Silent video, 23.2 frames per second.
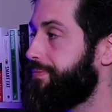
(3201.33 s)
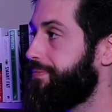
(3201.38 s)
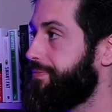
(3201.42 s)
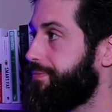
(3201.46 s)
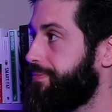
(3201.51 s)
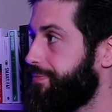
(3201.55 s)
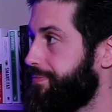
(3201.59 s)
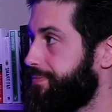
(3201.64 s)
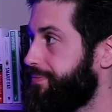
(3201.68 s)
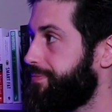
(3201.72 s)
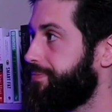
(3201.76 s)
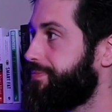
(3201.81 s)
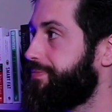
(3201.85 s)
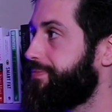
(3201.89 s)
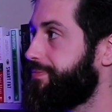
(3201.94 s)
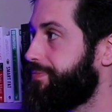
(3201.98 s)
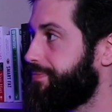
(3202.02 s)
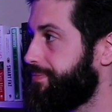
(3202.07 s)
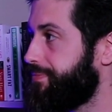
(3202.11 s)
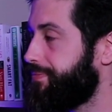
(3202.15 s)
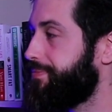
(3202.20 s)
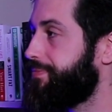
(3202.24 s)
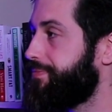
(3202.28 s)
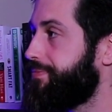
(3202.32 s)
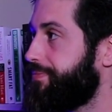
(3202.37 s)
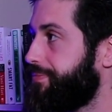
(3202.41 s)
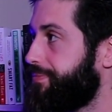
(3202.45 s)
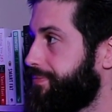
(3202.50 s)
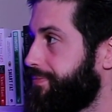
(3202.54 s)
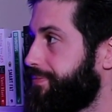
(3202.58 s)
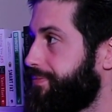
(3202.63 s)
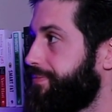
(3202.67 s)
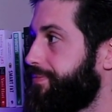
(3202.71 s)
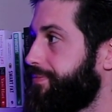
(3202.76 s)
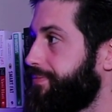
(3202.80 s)

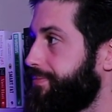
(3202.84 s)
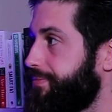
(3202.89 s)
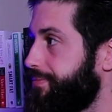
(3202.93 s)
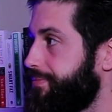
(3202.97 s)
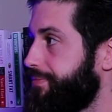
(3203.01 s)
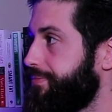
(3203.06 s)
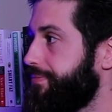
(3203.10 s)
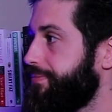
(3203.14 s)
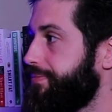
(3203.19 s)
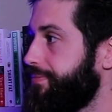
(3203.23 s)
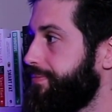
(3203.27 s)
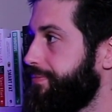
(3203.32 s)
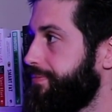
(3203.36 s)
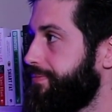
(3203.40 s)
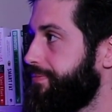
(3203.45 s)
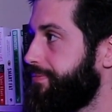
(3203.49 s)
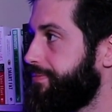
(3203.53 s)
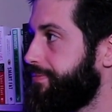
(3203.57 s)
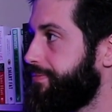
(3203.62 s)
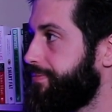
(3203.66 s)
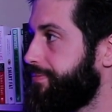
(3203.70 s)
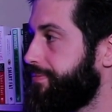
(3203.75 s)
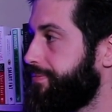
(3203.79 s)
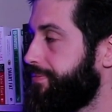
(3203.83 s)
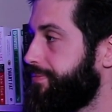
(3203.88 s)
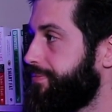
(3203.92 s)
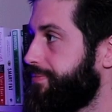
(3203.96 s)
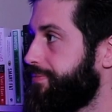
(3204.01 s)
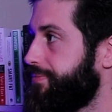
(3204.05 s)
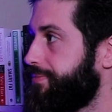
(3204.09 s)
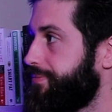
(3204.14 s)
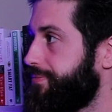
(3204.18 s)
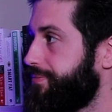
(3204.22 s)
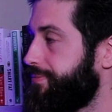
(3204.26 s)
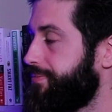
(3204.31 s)

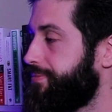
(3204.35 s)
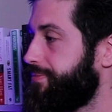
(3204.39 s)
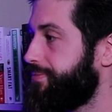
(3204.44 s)
(not speaking)